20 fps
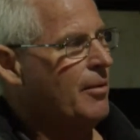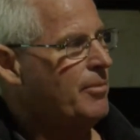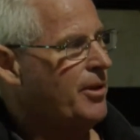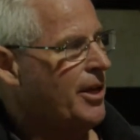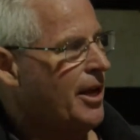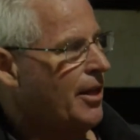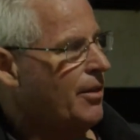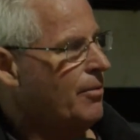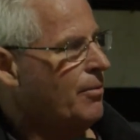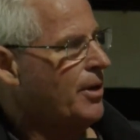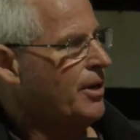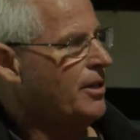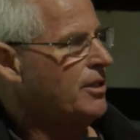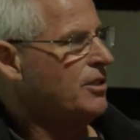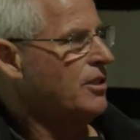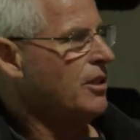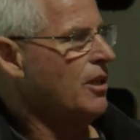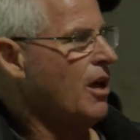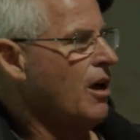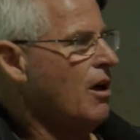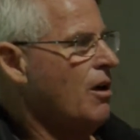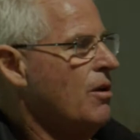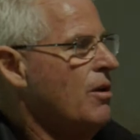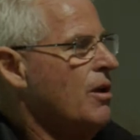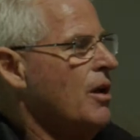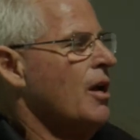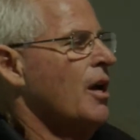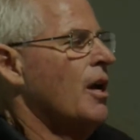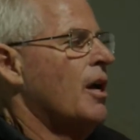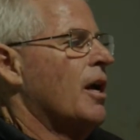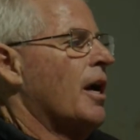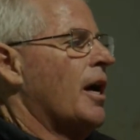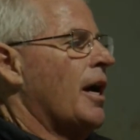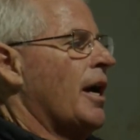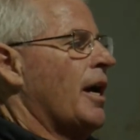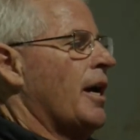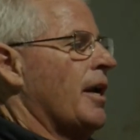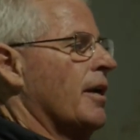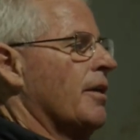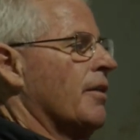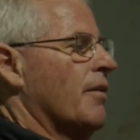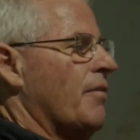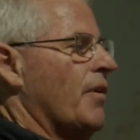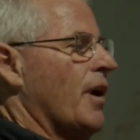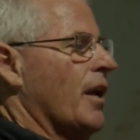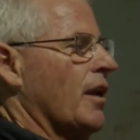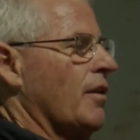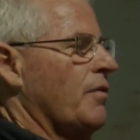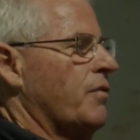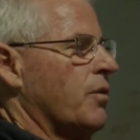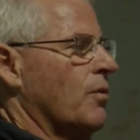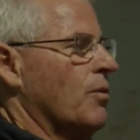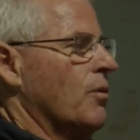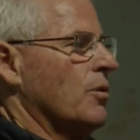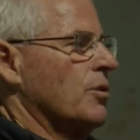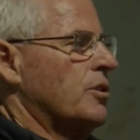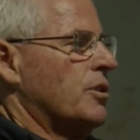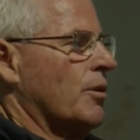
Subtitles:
The other one is low in the valley floors.